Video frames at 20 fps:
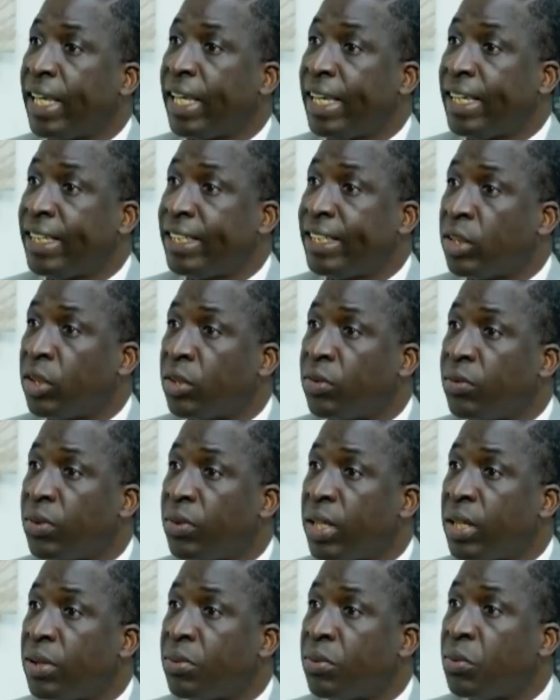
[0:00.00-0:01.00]
8 of
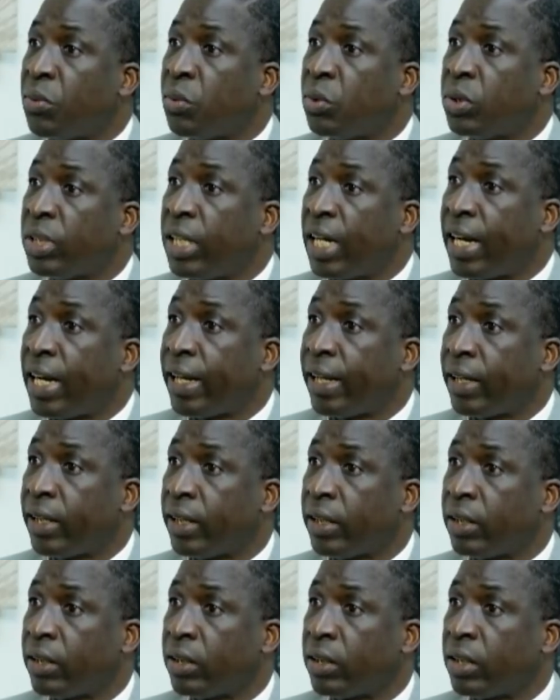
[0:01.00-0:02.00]
them will die.
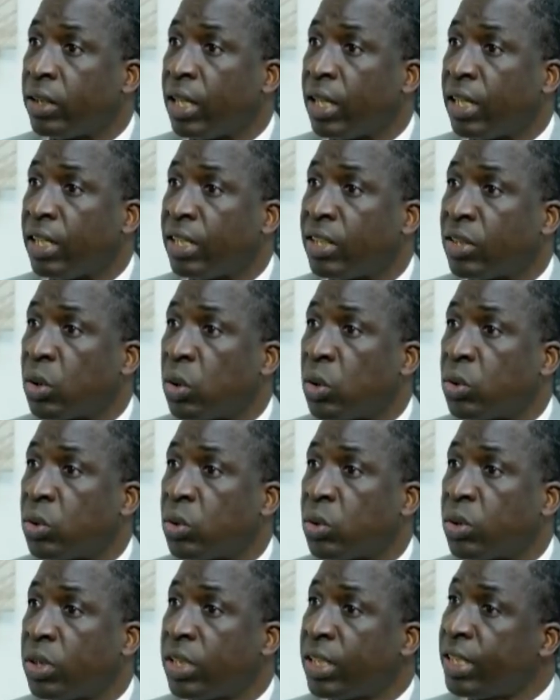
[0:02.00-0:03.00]
That is close
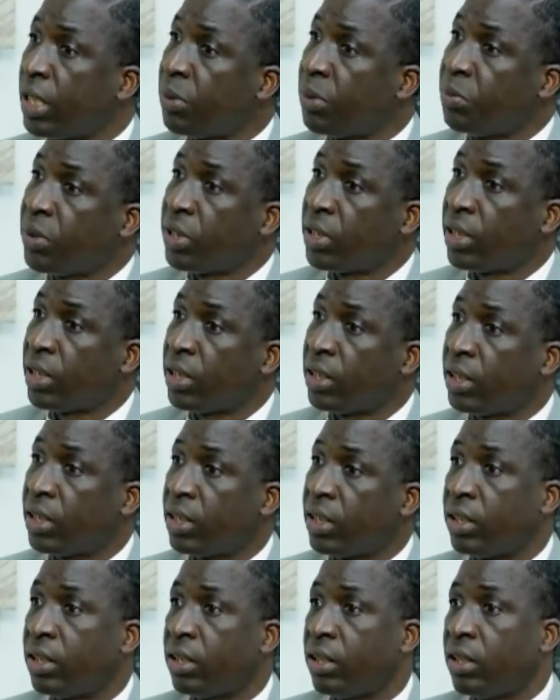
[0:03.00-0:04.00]
to
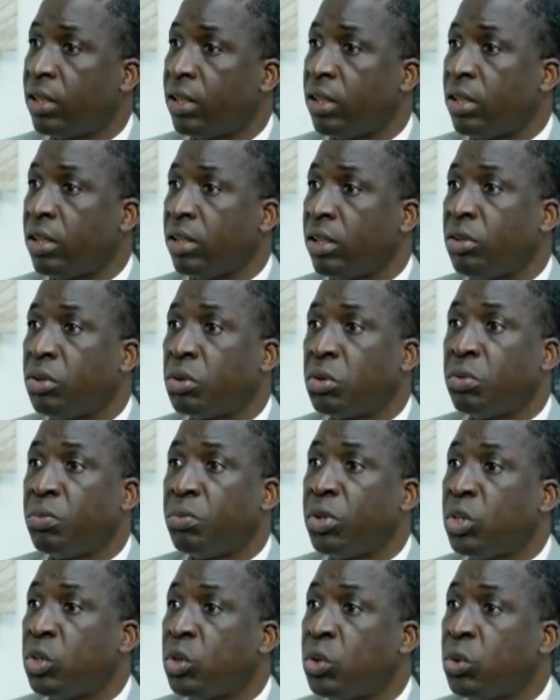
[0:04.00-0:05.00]
10%. It could
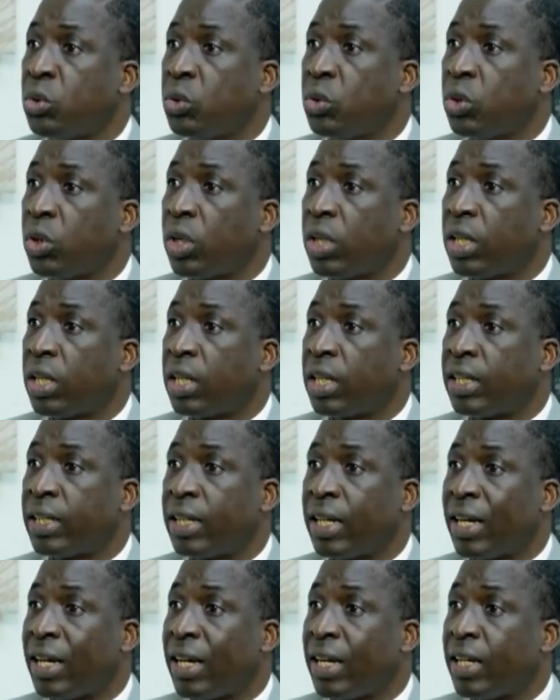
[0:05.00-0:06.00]
be you and
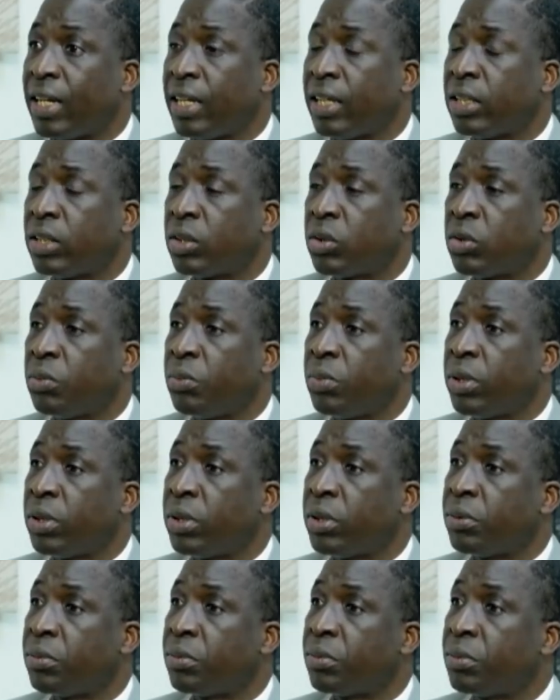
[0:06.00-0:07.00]
I, it could
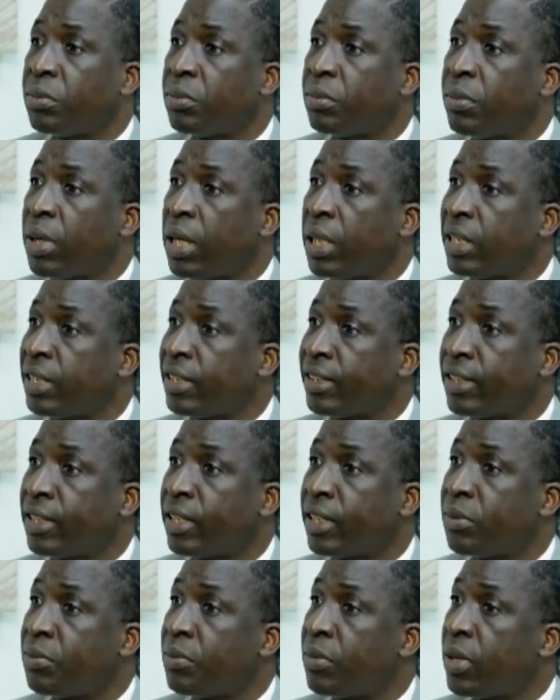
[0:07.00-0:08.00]
be my
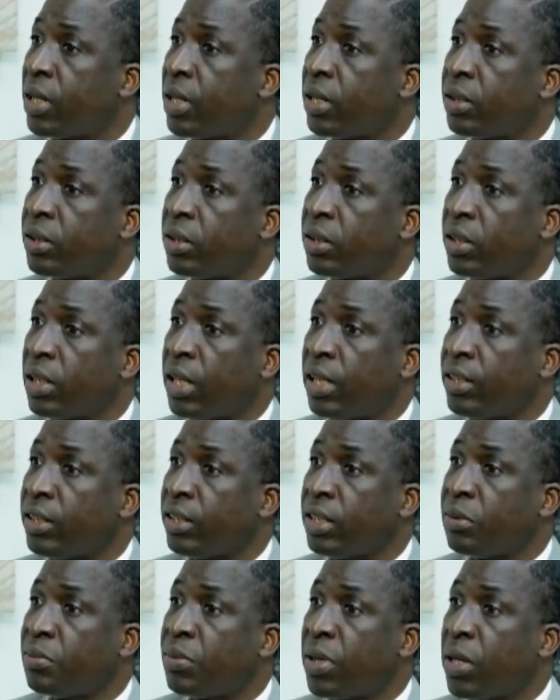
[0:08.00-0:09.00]
sister, my
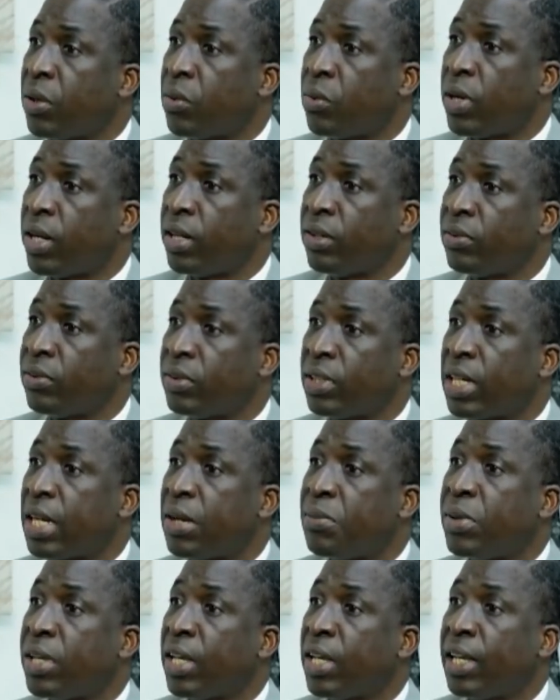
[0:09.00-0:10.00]
auntie, my wife, it
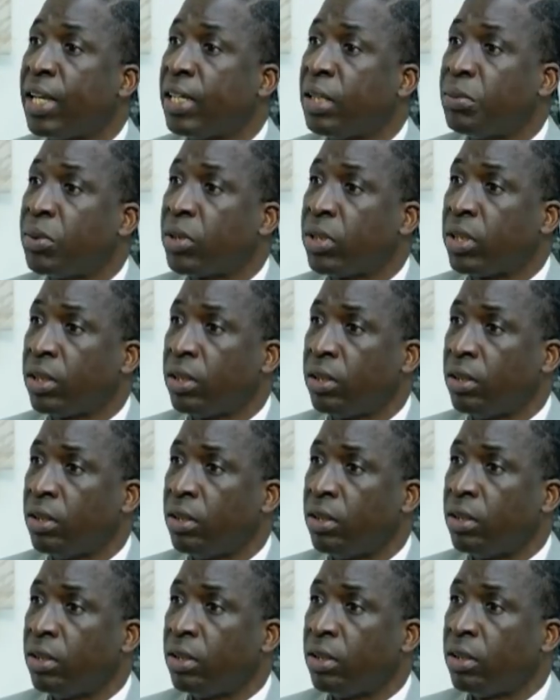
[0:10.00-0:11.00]
can be anybody.
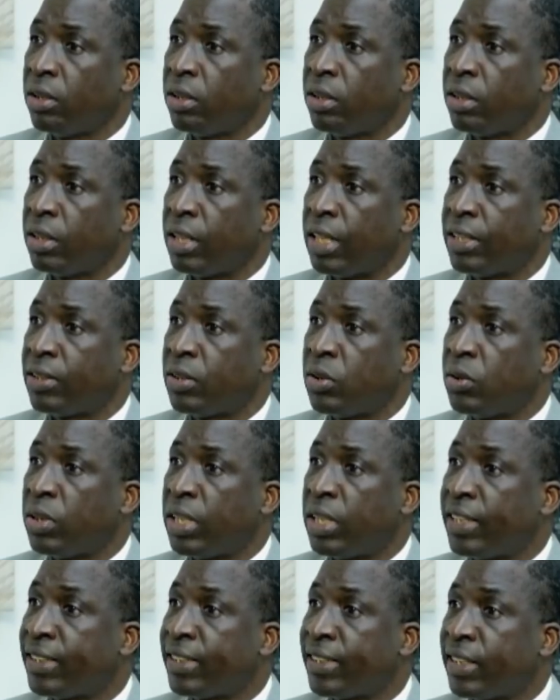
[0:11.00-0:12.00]
There is no
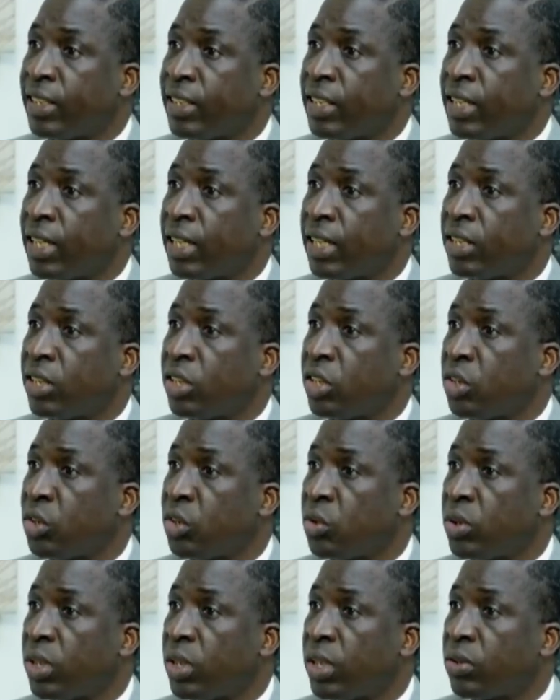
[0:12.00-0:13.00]
destiny that it
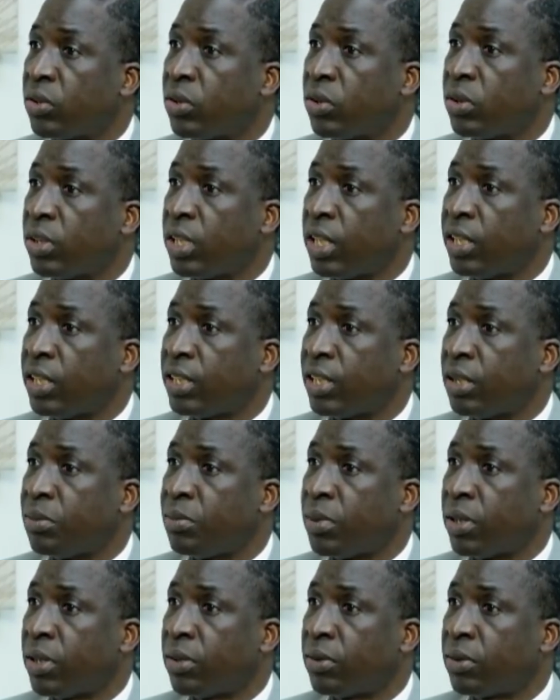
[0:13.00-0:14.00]
is you that's going to die in
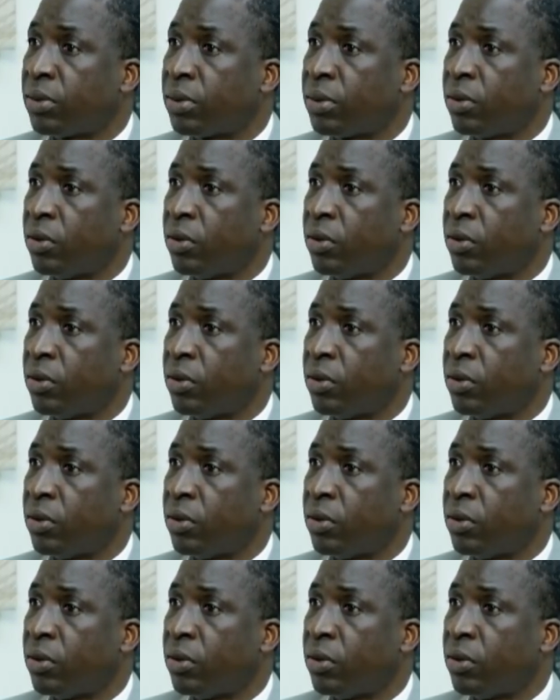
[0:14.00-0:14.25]
childbirth.